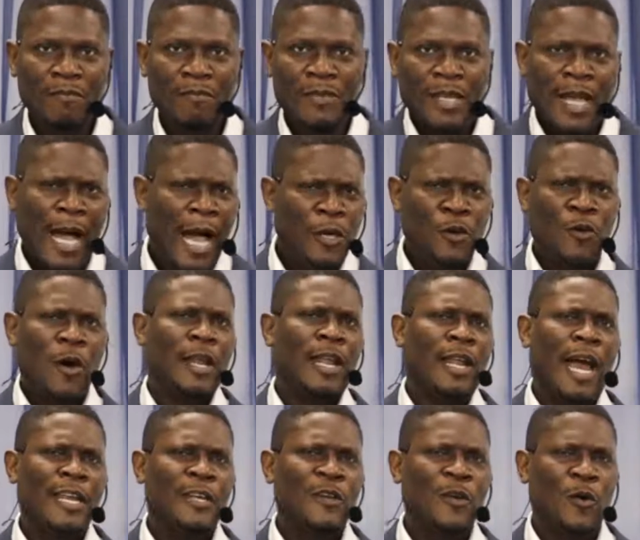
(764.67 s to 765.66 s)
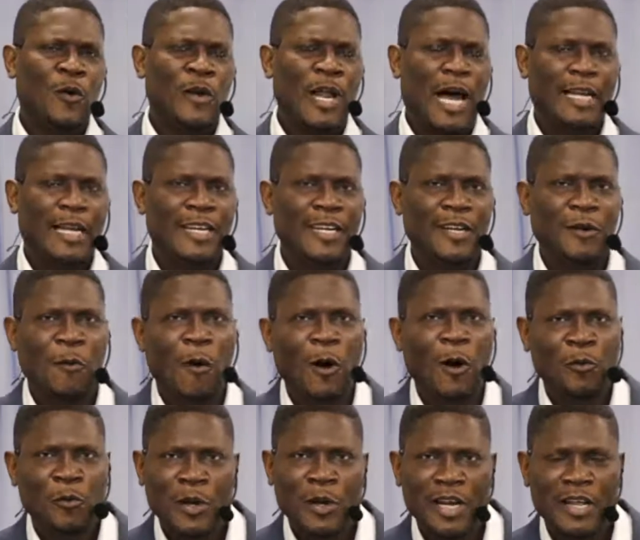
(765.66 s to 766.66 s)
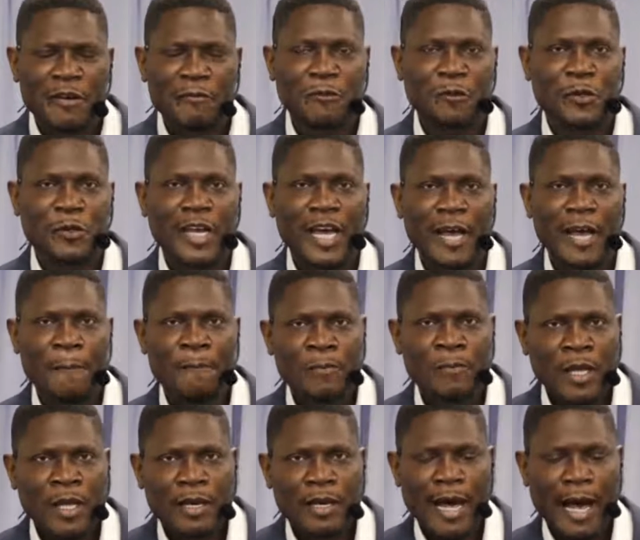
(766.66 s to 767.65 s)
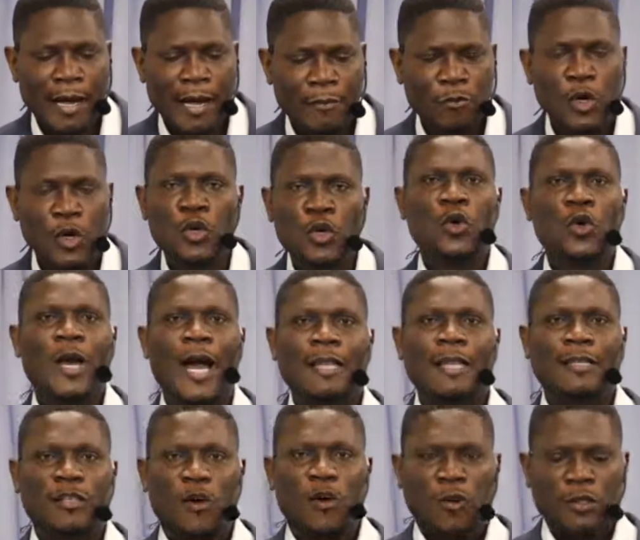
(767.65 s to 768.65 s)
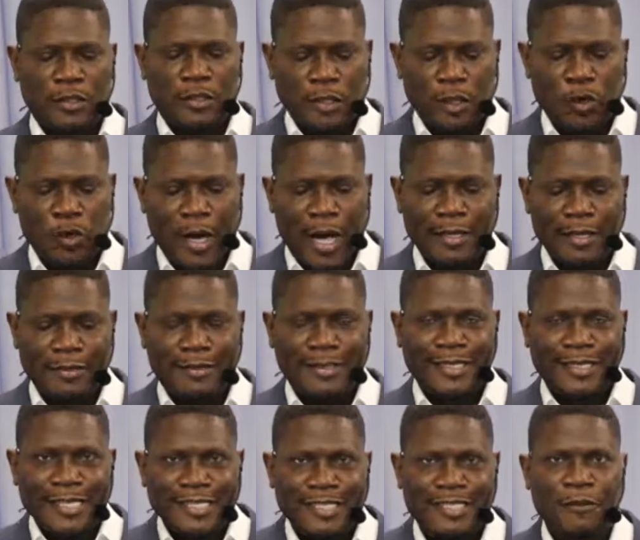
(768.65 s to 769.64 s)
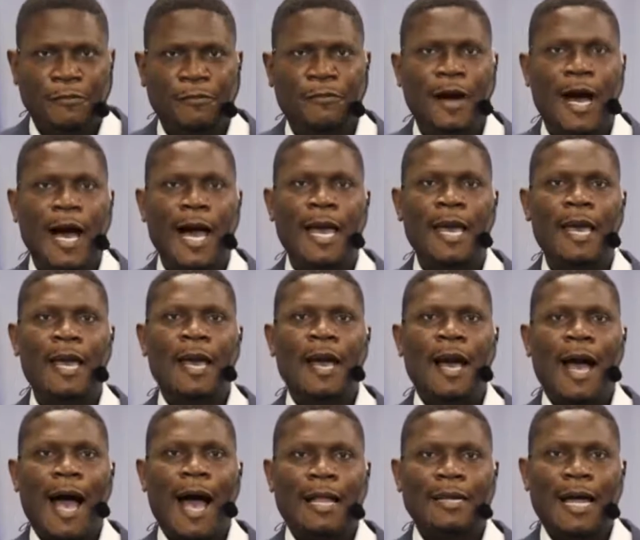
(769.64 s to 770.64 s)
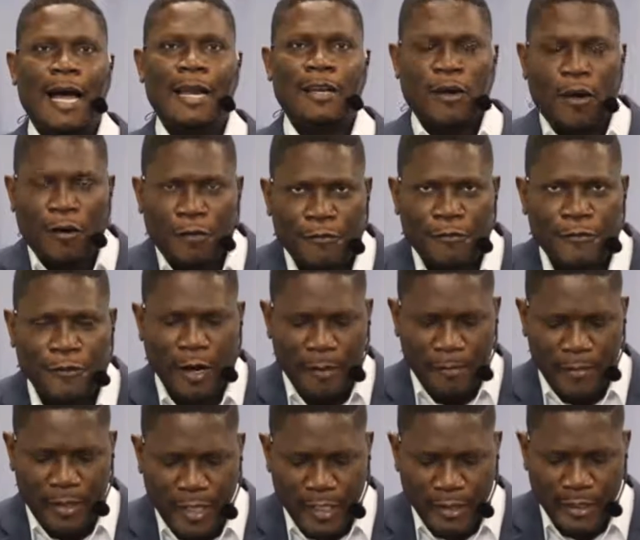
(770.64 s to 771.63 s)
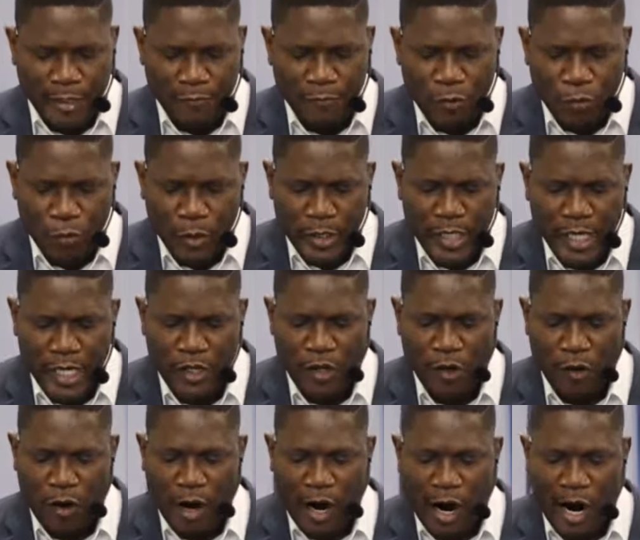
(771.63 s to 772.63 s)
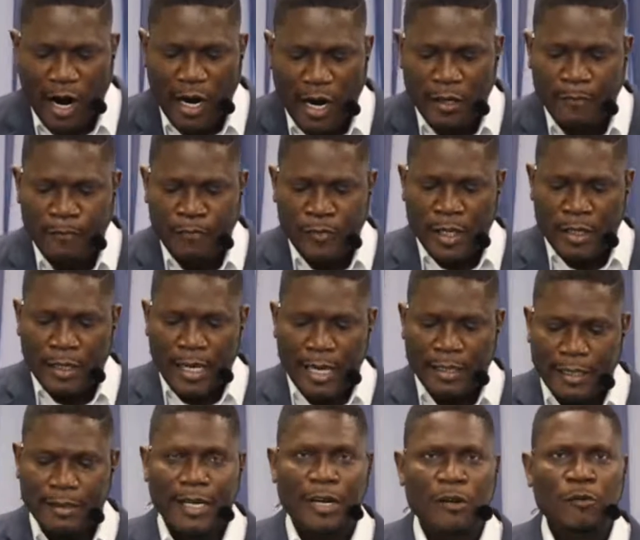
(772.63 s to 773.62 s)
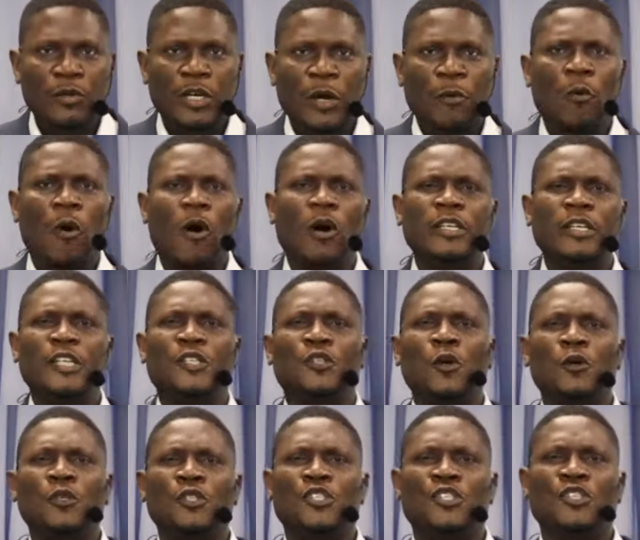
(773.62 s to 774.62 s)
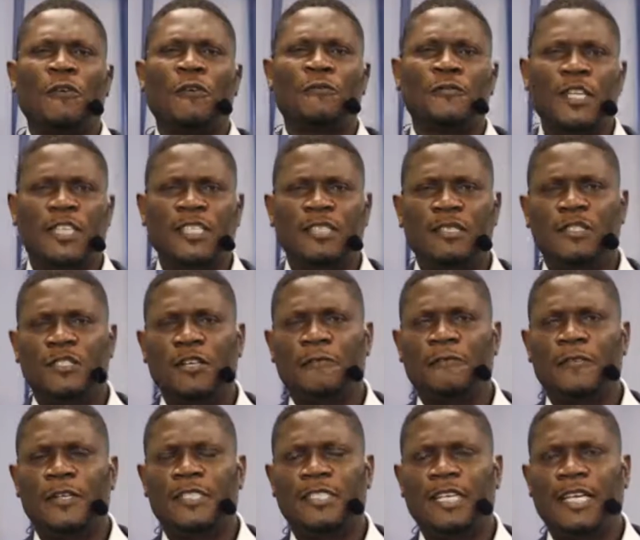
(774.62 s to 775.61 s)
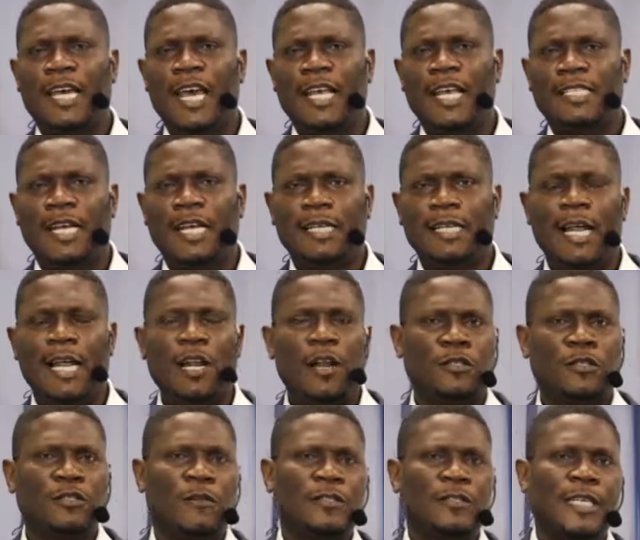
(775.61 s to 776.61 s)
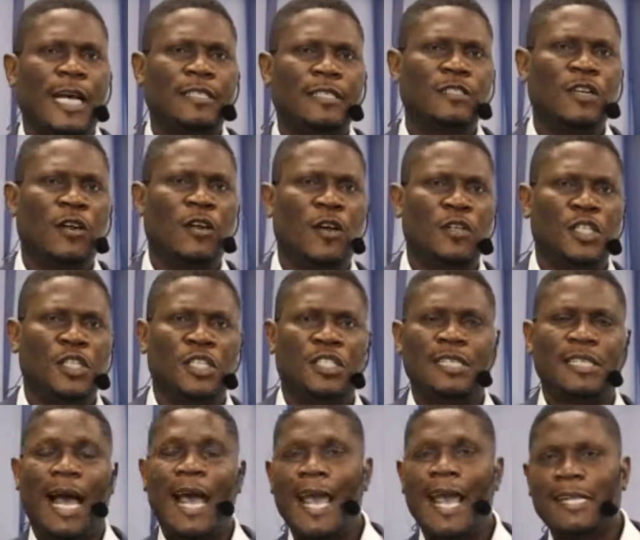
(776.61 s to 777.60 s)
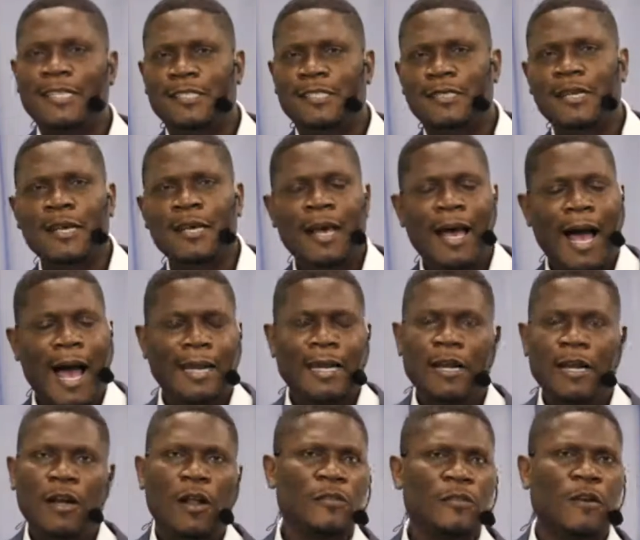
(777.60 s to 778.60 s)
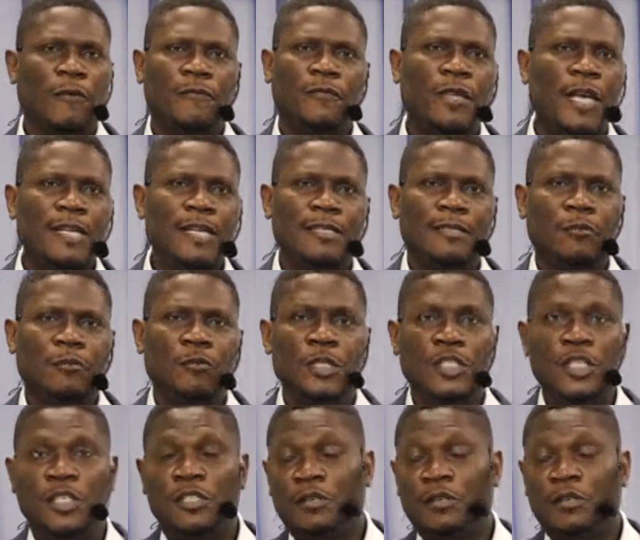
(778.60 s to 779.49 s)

And you and I know that in the world we live today, that we, you, can, you can testify and, and confirm this even within your heart that the, the world is so sophisticated, a lot of technology, science, and a lot of things, which is